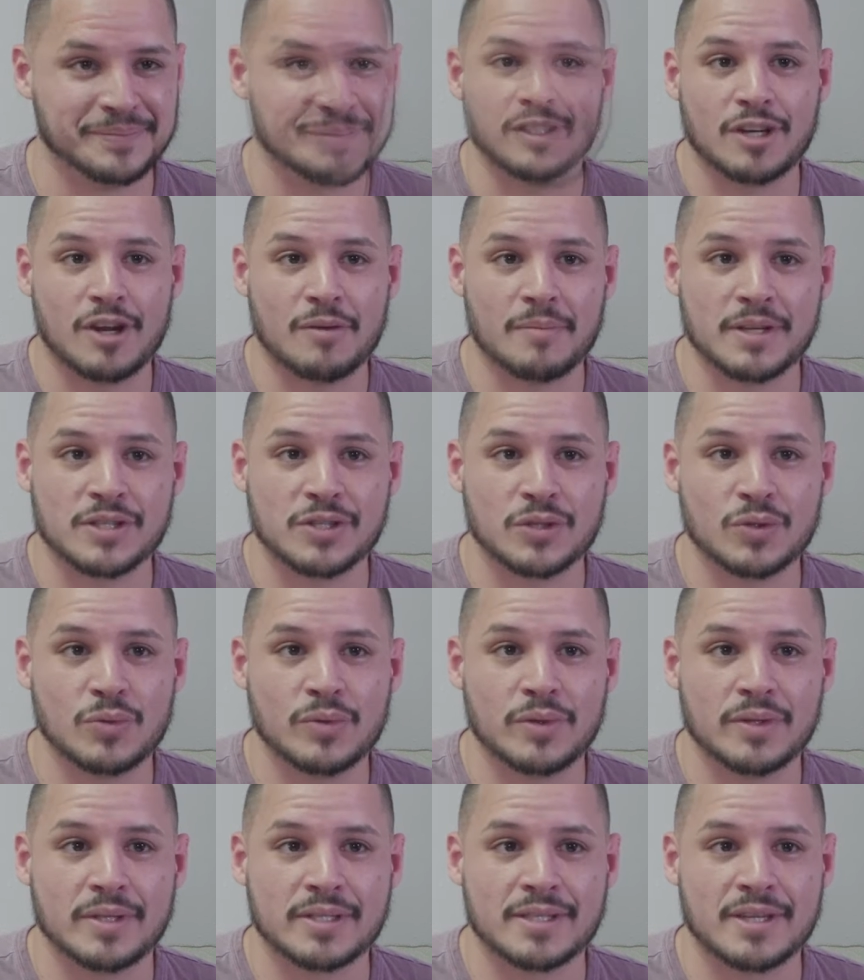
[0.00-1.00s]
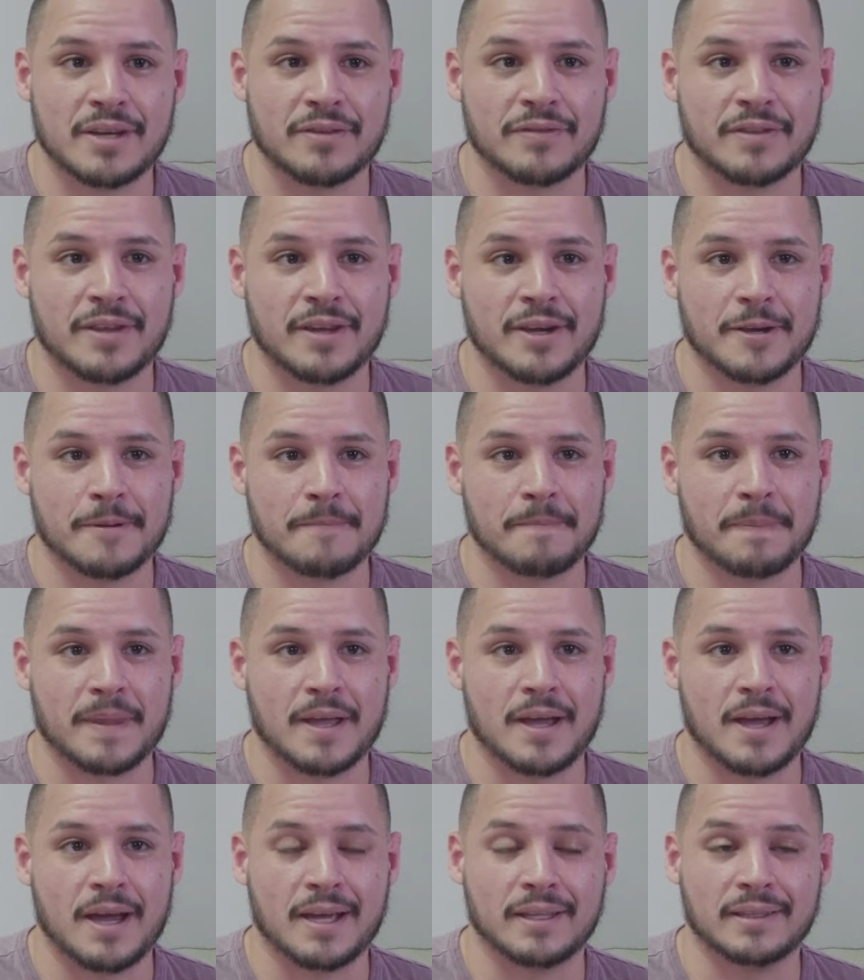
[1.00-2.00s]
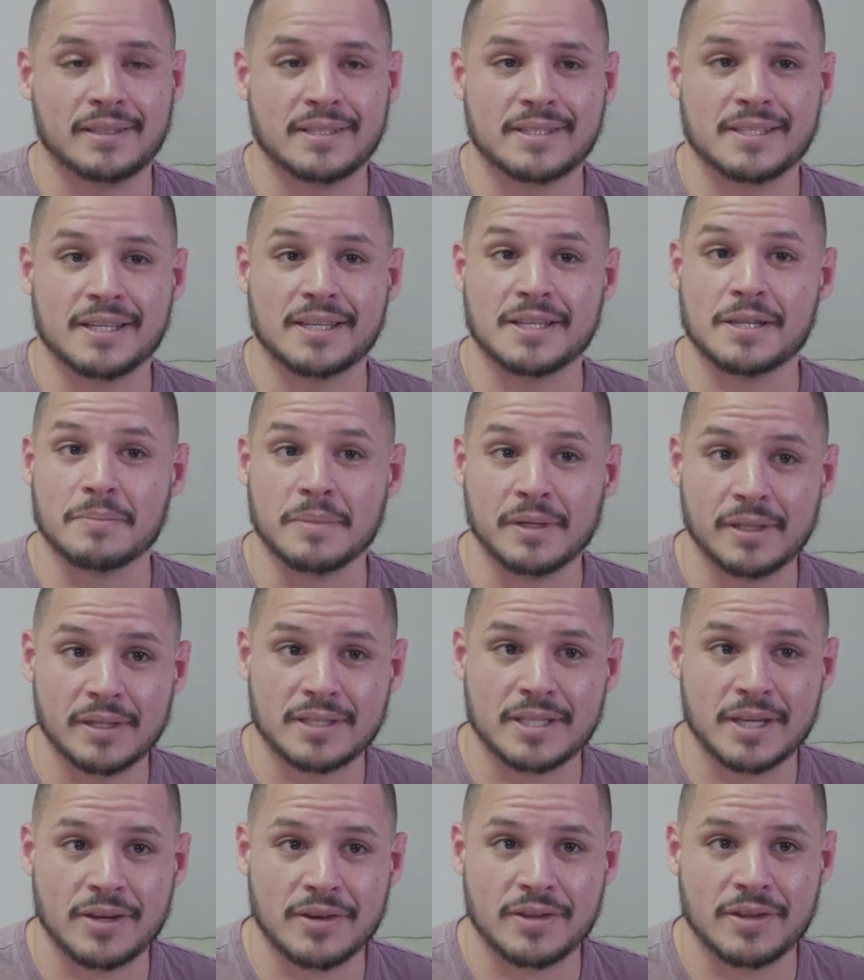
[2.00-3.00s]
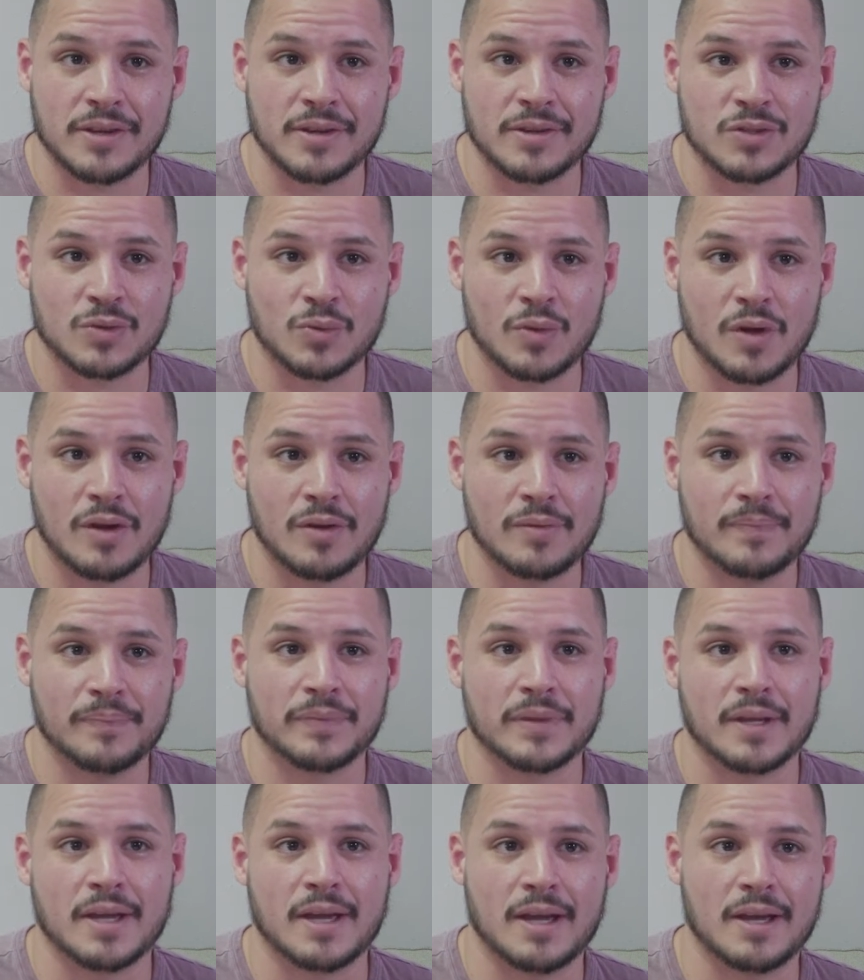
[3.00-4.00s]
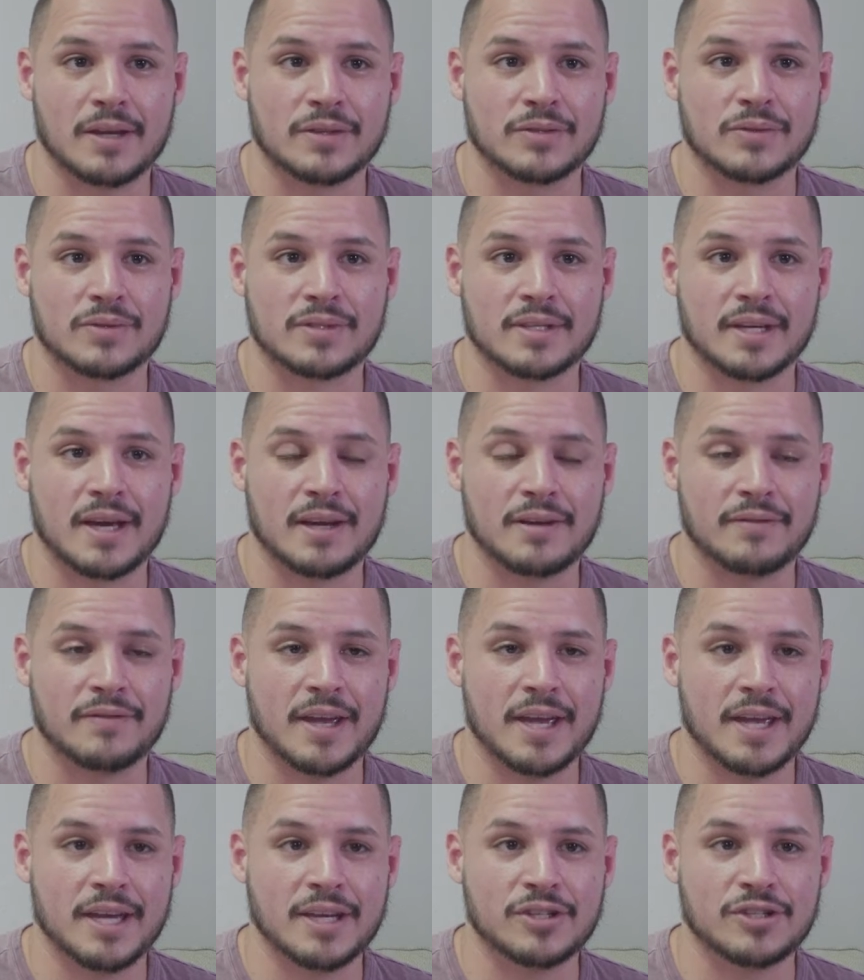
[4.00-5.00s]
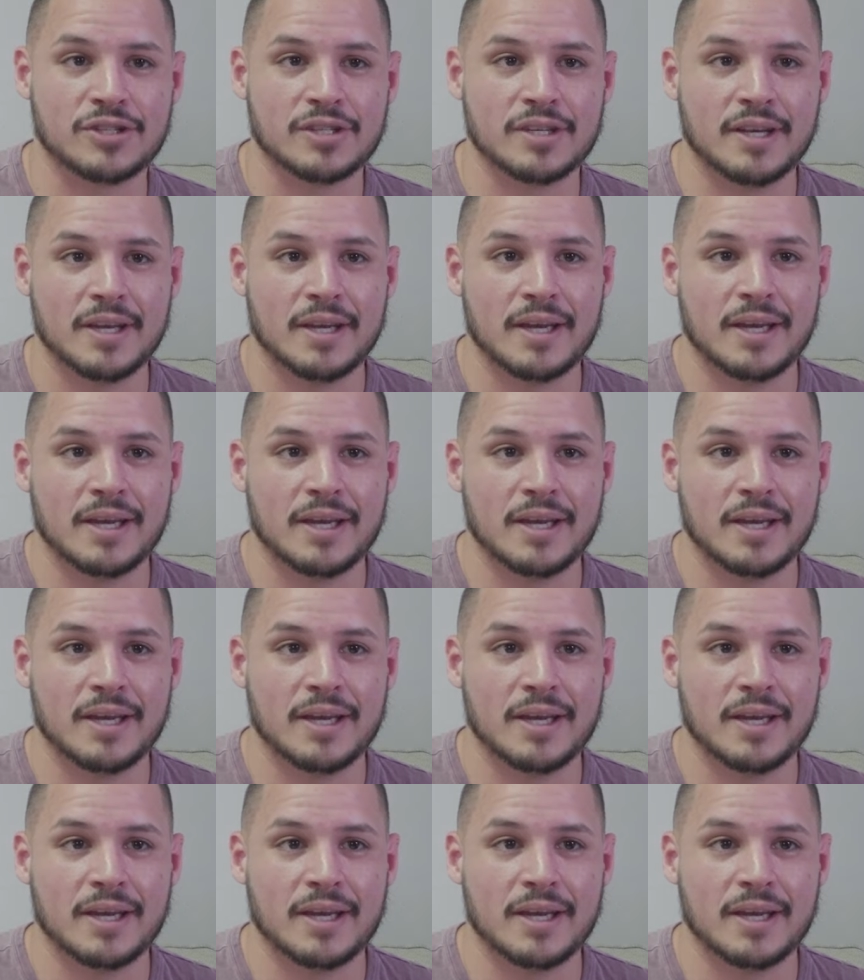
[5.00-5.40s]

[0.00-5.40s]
Did all my schooling and stuff there. I enlisted in the military there as well, as soon as I got of age.